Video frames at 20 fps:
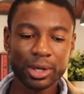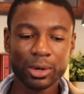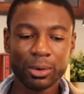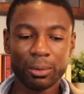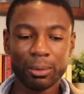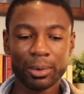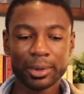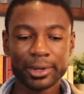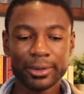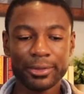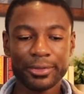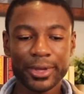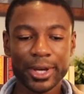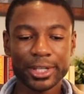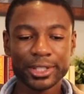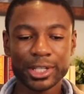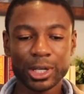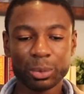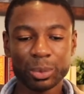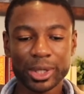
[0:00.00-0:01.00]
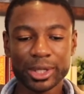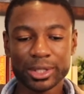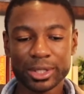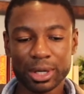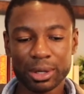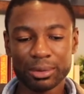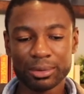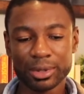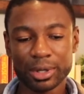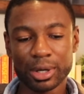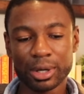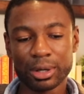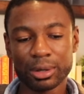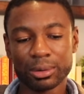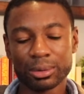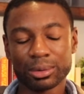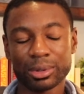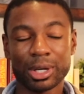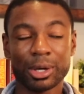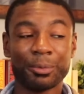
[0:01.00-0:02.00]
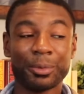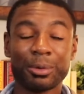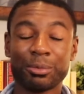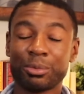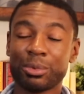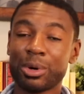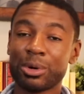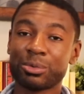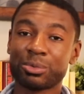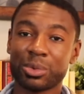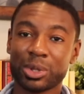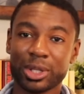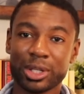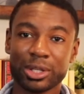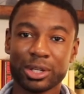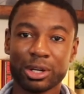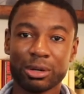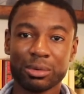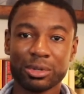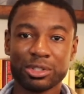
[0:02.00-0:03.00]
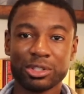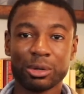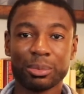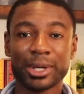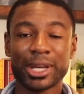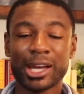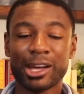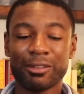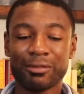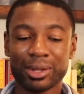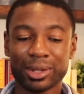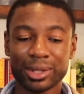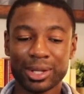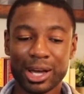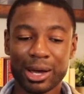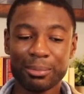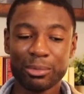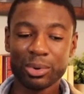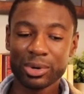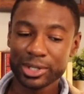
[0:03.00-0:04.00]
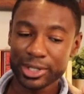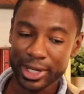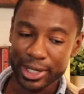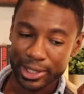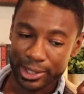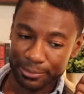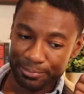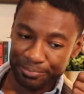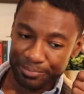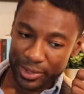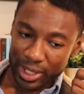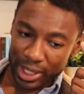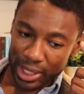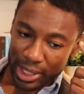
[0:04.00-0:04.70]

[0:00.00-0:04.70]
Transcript: One of the things that we don't know, and we won't really know until we have a lot more data,